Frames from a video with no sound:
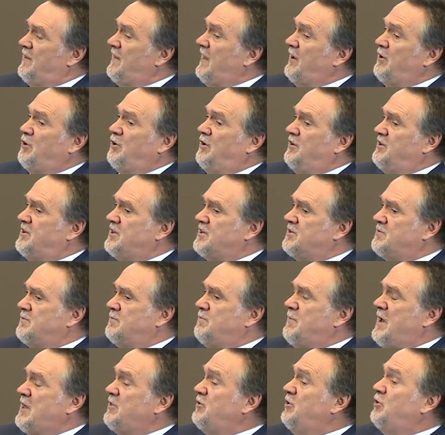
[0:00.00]

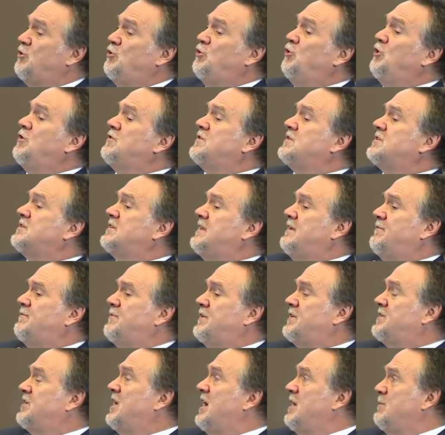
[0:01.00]
Matthew could have just left
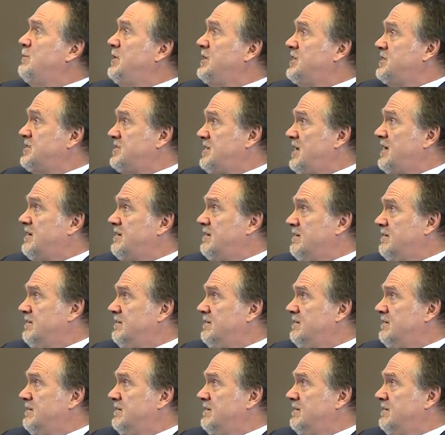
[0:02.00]
the time unstated.